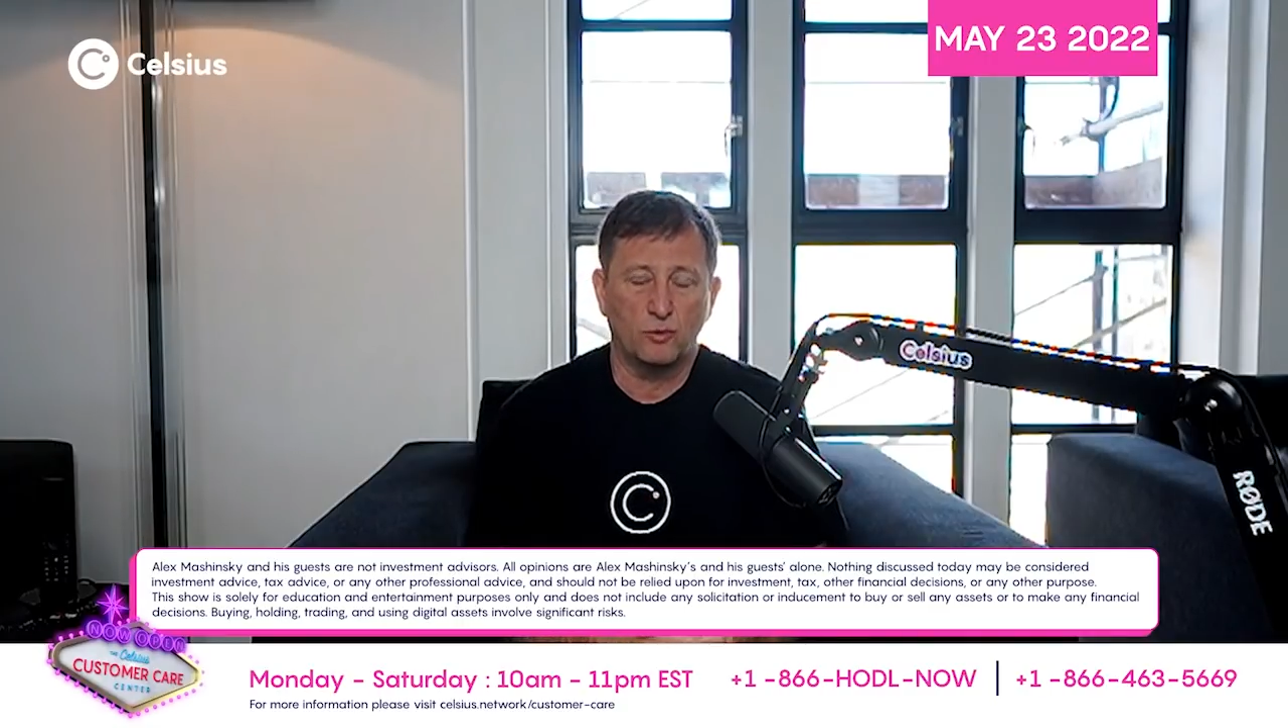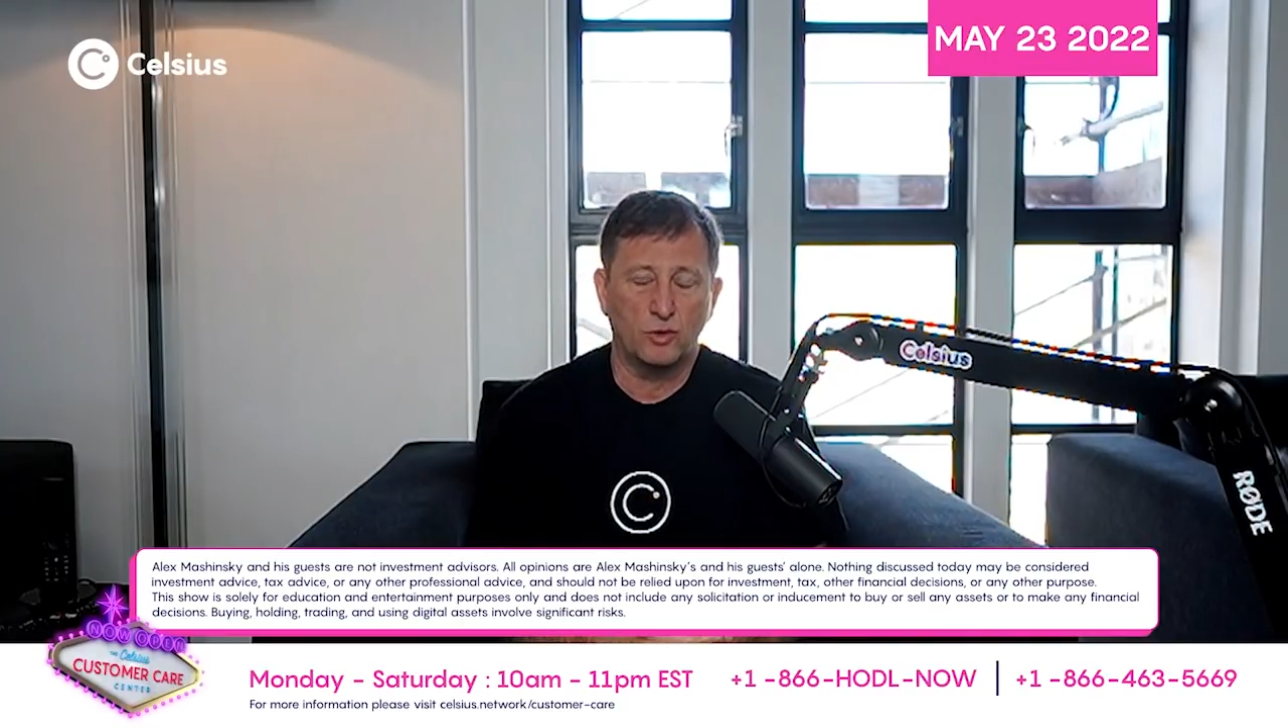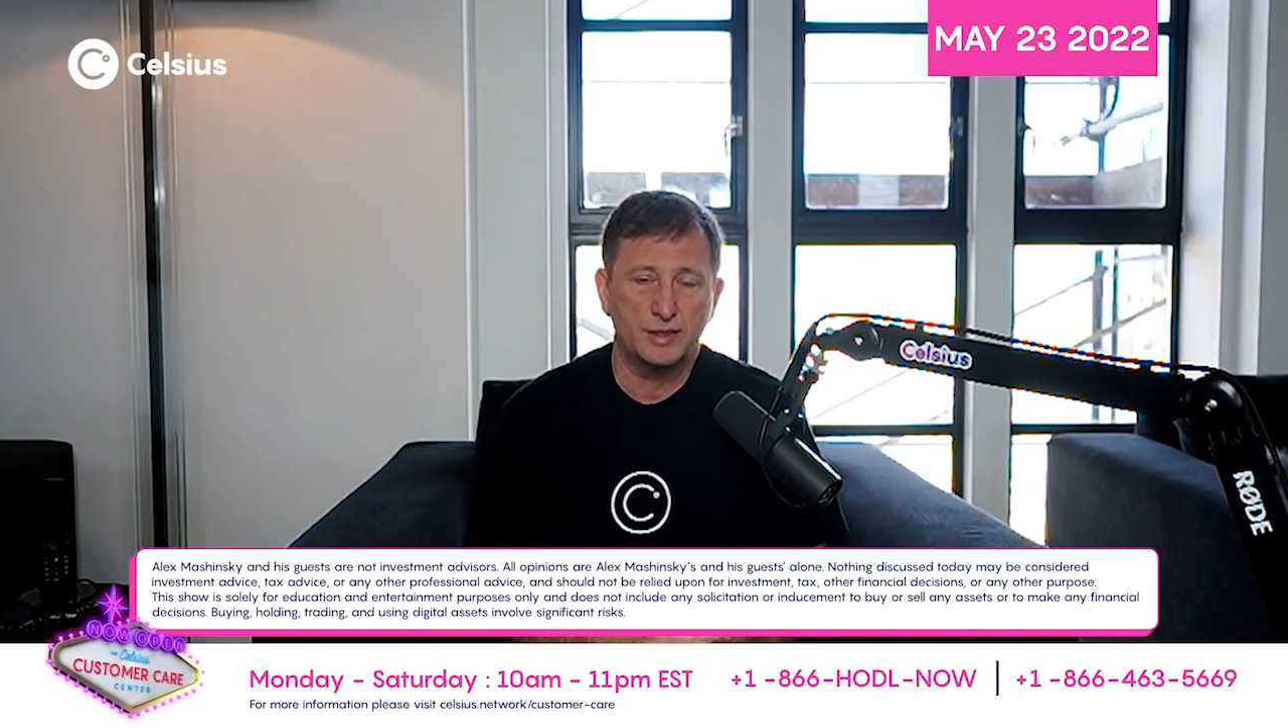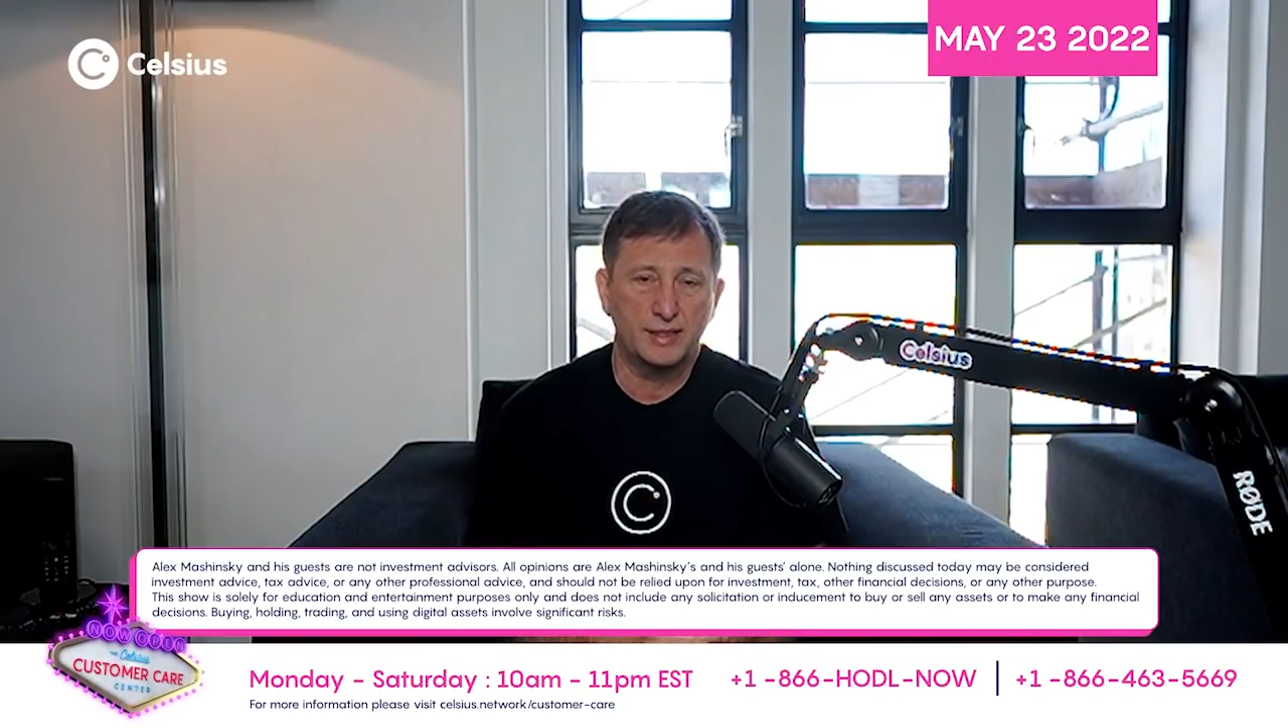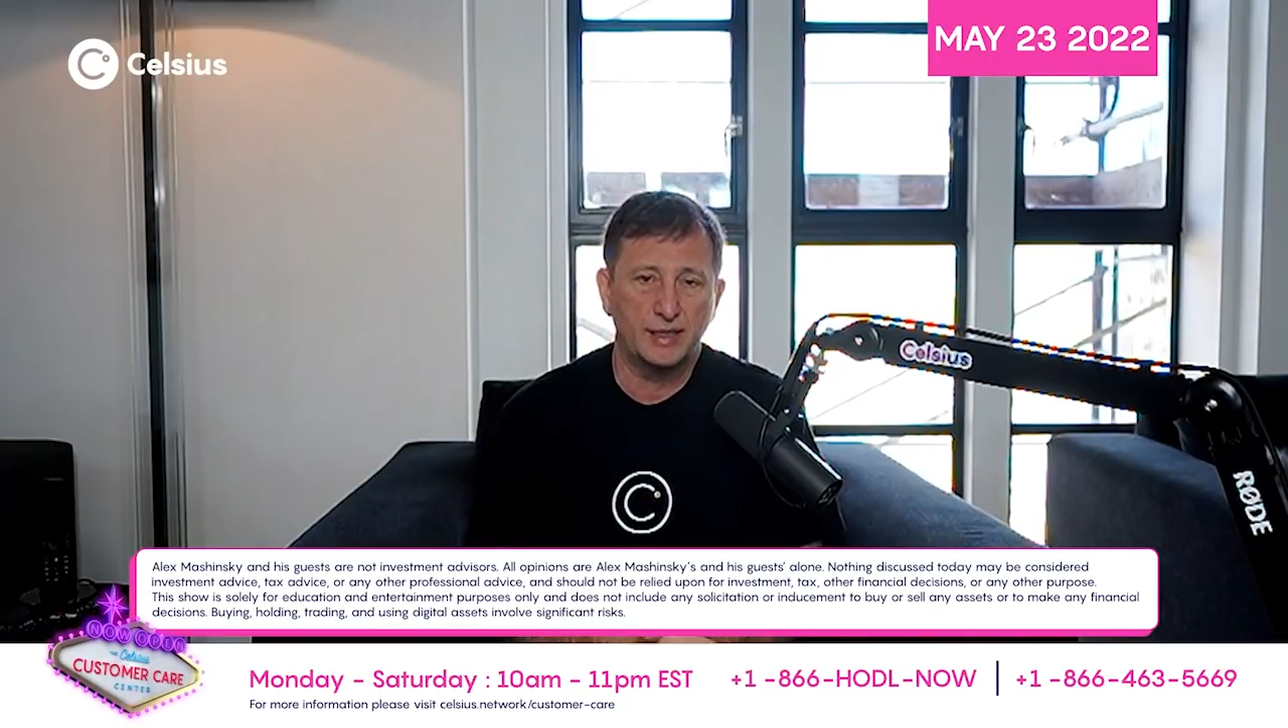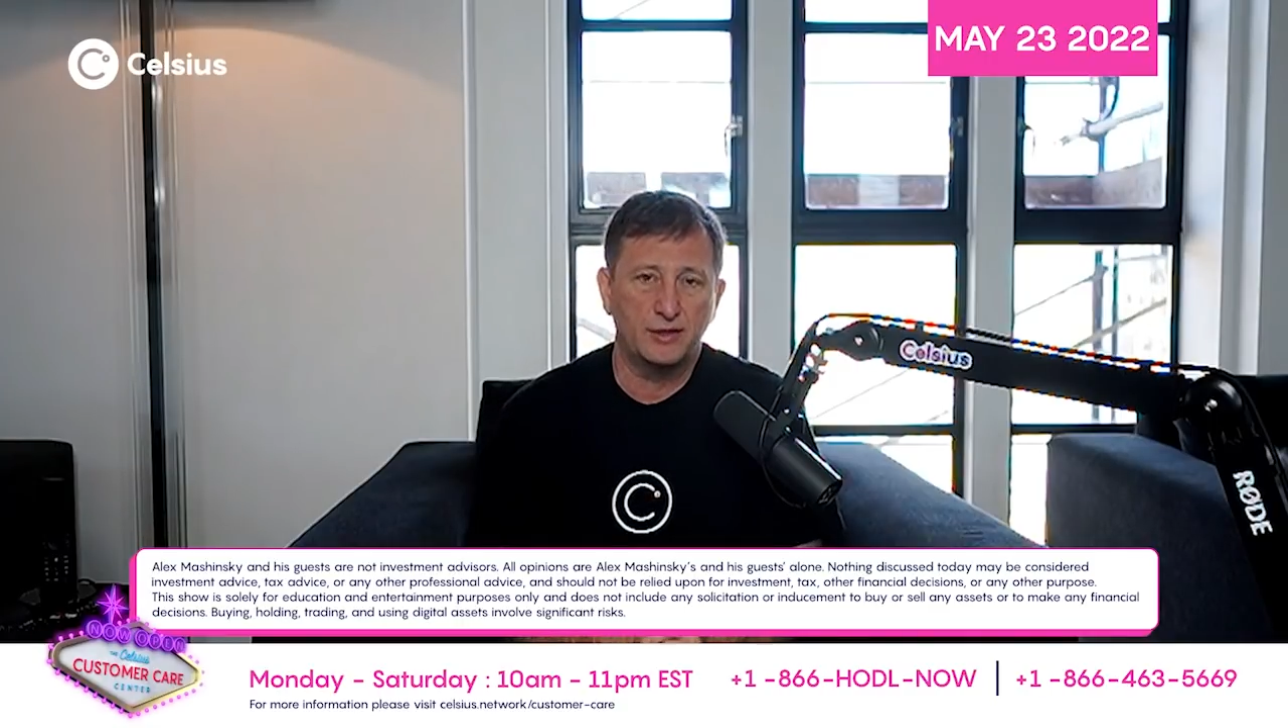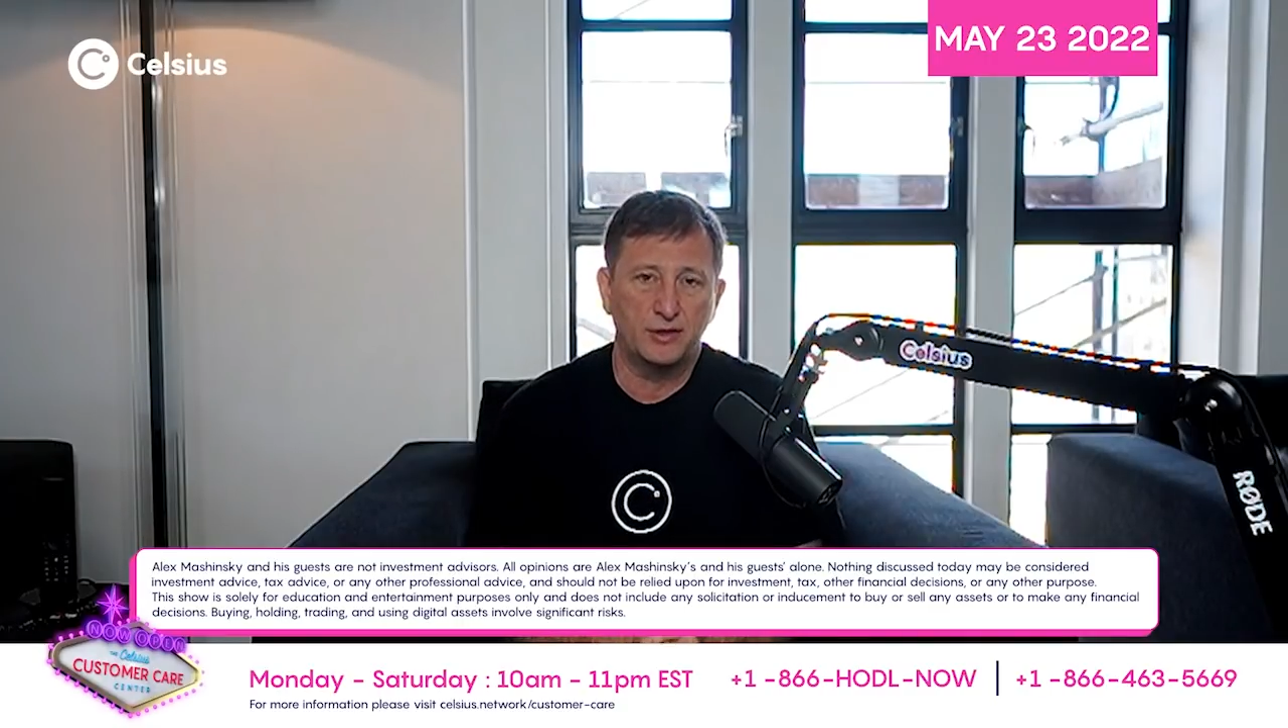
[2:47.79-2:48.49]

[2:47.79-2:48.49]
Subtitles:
worst thing